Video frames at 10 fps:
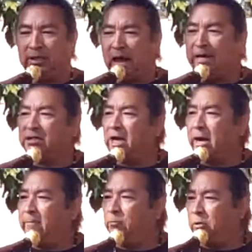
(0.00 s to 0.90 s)

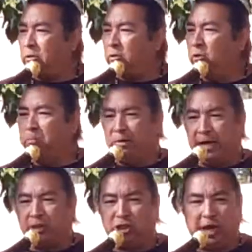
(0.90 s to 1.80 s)
9-time world hoop
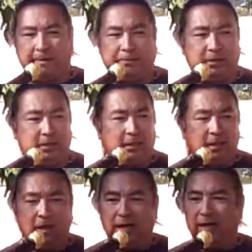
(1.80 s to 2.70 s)
dance champion,
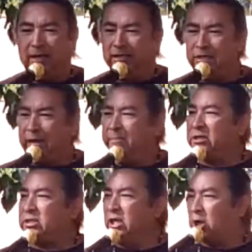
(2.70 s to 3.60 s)
his name
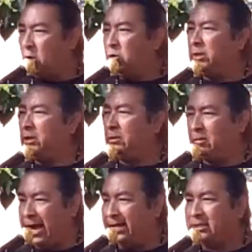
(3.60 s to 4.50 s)
is Nicola
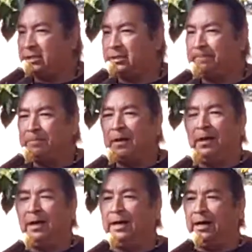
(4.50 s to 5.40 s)
Lawrence.
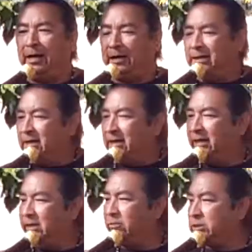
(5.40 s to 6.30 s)

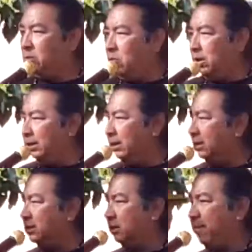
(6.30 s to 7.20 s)
He is
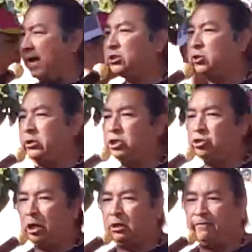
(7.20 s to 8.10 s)
the master
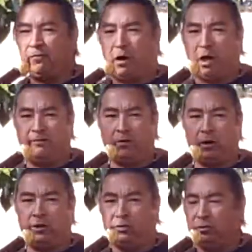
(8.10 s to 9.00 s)
instructor for all of
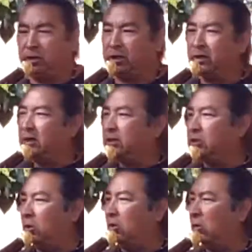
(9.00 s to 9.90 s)
our youth.
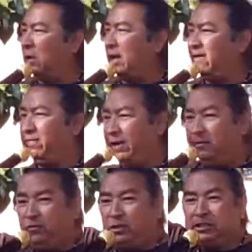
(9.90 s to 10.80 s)
So have any
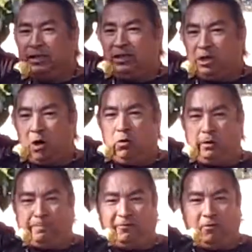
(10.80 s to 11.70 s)
of you seen
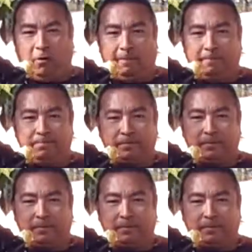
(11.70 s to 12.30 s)
Nicola perform?